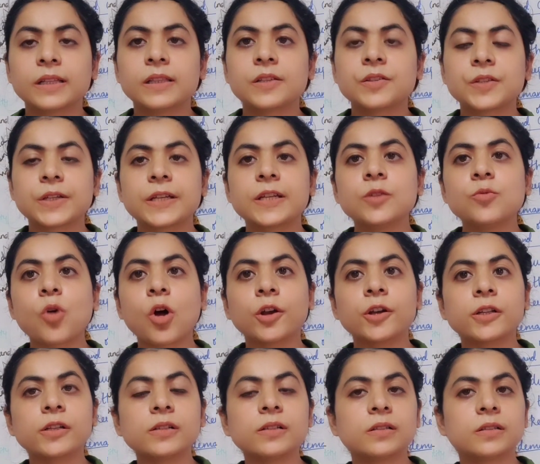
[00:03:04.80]
In the second
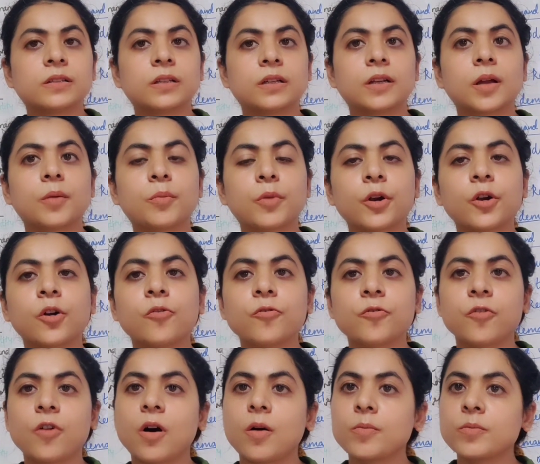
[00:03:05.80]
model, the number of
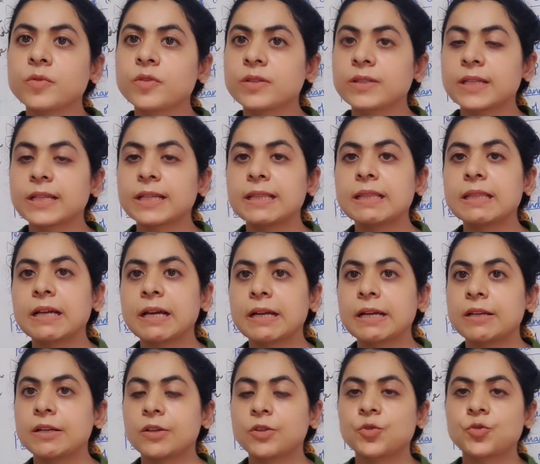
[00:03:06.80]
firms in the
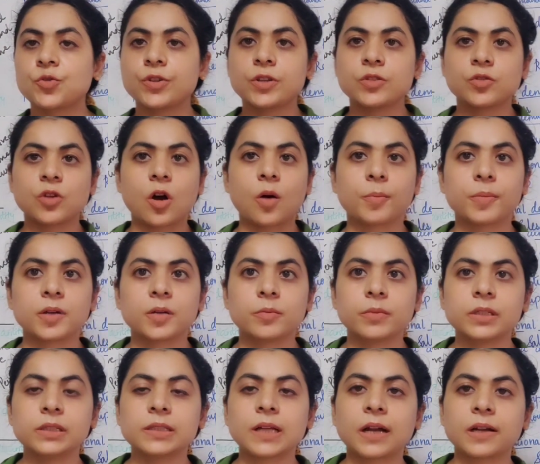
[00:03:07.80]
industry is
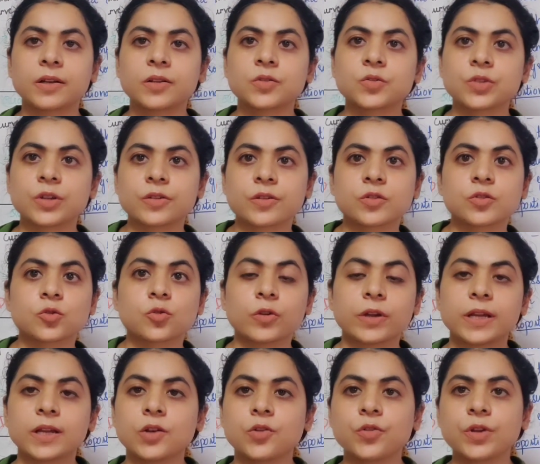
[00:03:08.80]
optimal, that is, there is no
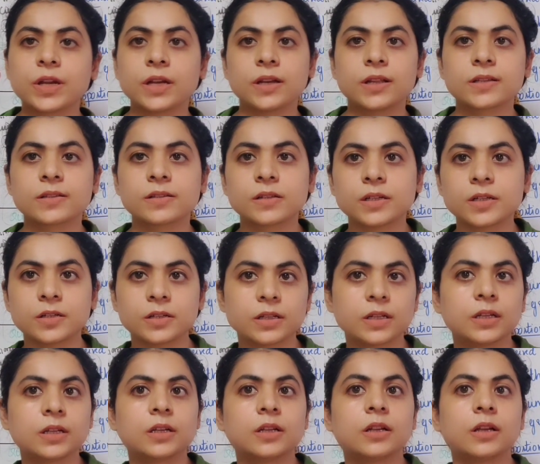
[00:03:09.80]
entry and exit,
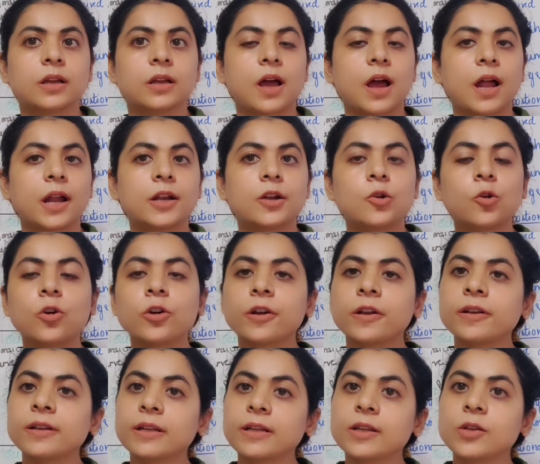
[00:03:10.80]
and long
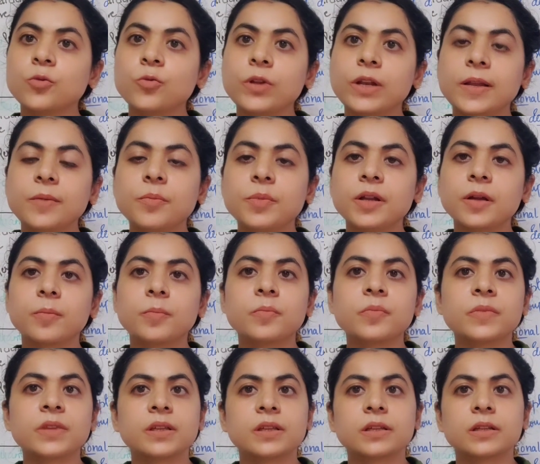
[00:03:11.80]
run
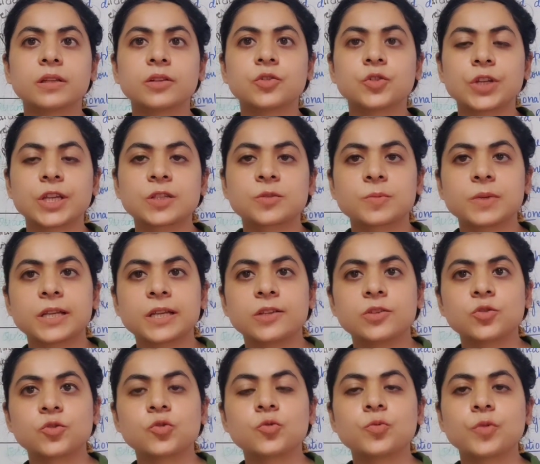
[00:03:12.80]
equilibrium takes
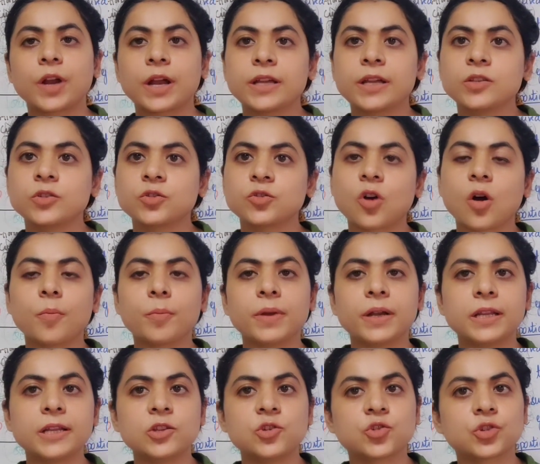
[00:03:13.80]
place through price
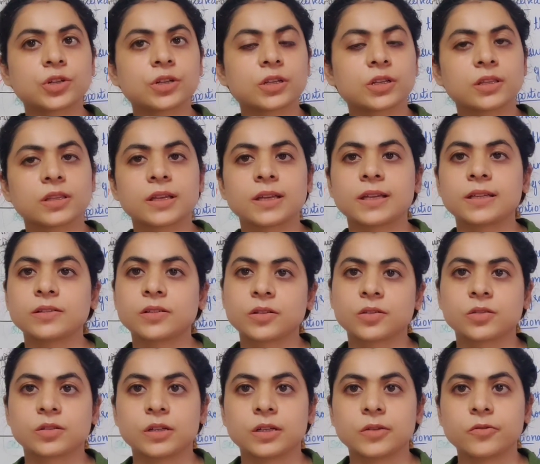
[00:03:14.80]
competition in the
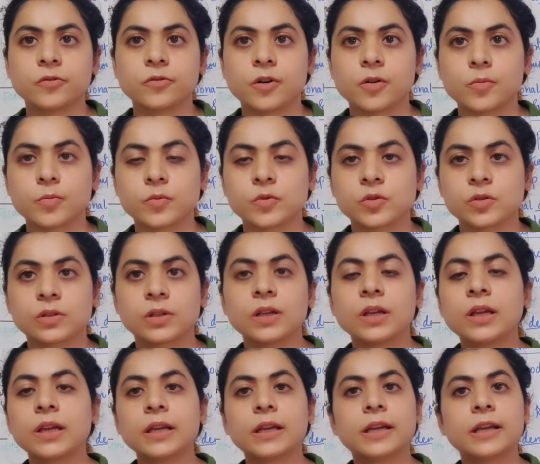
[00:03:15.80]
existing firms.
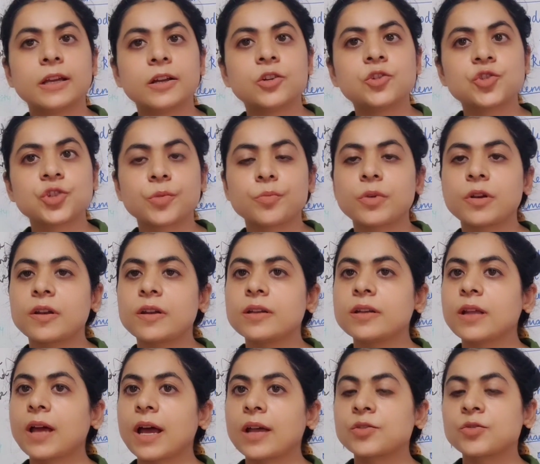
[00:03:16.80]
Here
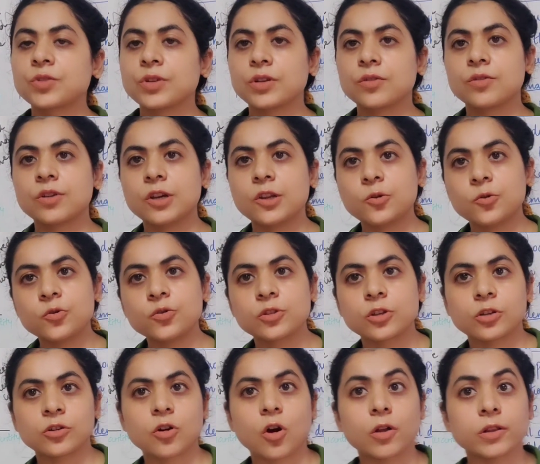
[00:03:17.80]
Chamberlin has introduced
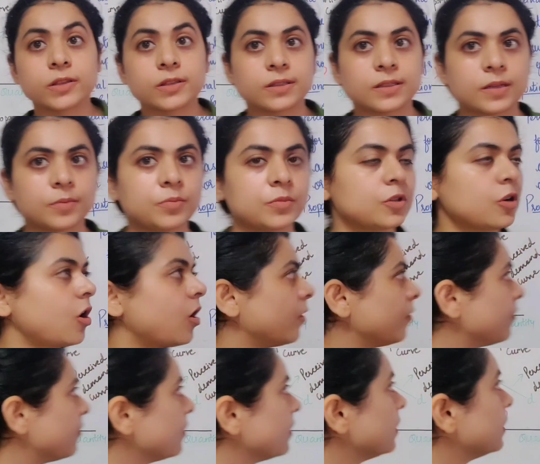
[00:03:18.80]
the concept
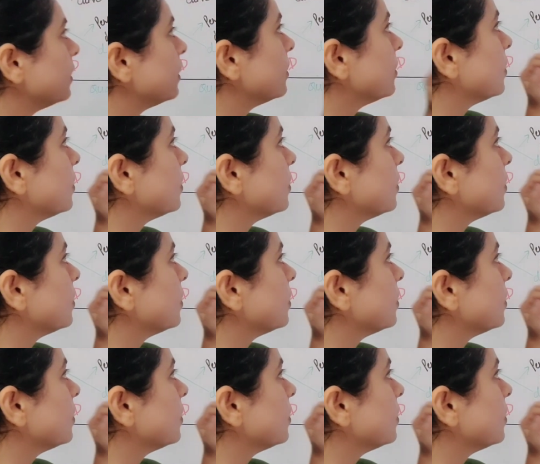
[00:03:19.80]
of